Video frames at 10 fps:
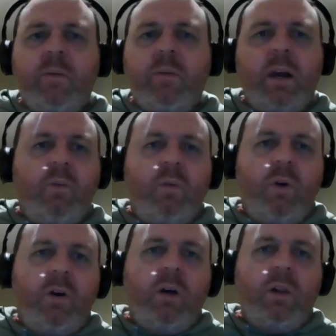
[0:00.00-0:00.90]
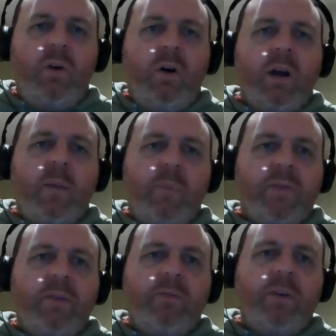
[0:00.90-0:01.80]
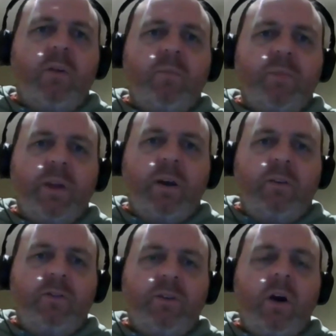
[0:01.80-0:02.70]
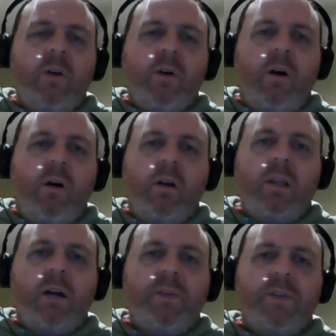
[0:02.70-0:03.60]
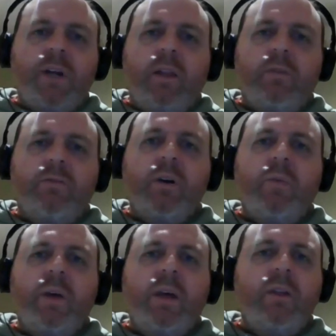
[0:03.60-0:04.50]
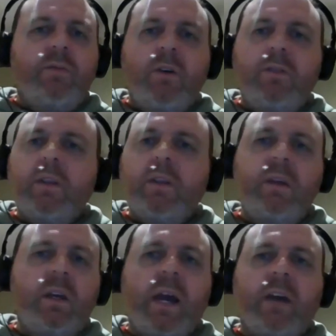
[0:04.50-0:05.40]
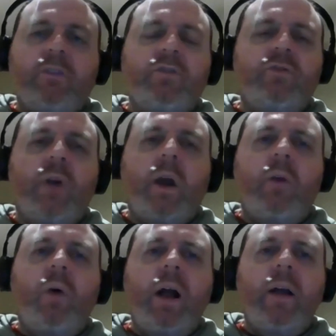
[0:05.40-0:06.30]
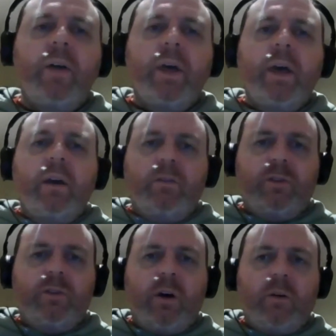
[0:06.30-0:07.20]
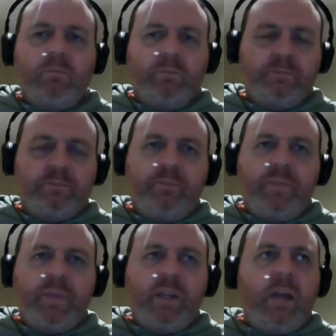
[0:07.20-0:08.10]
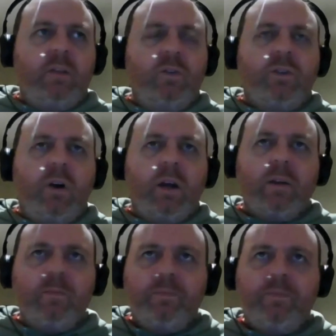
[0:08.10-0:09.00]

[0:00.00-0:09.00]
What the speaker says: about what I like about the film. So I love the start of the film. It throws in the thick of the action straight away. So it looks like